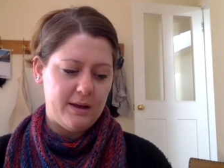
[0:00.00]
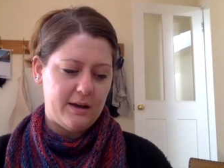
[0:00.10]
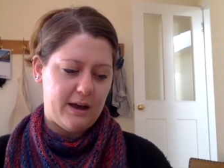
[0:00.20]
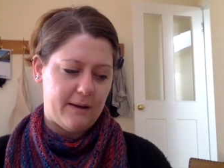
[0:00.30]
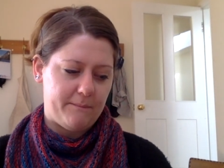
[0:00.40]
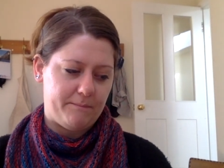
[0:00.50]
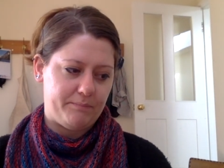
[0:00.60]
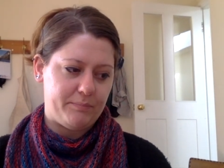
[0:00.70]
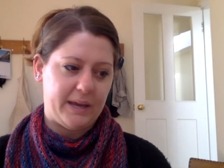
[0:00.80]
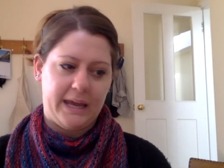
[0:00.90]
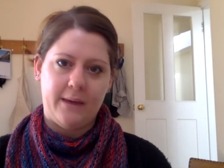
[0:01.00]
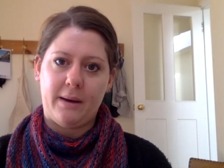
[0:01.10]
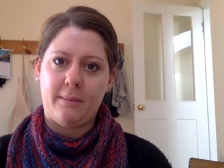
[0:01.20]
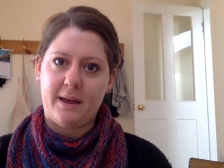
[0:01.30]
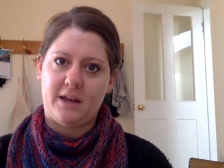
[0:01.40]
um, picky
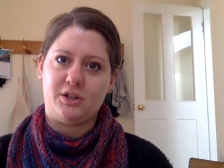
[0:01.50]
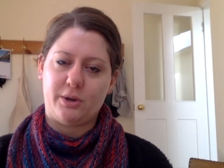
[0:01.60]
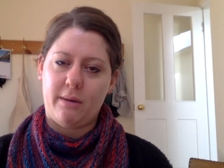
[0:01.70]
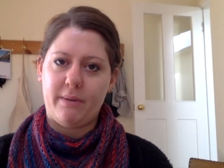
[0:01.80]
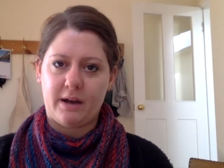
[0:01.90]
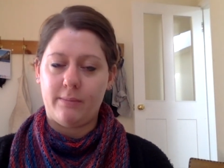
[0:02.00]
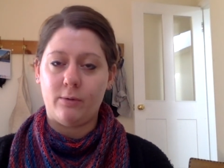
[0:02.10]
about making sure I pick up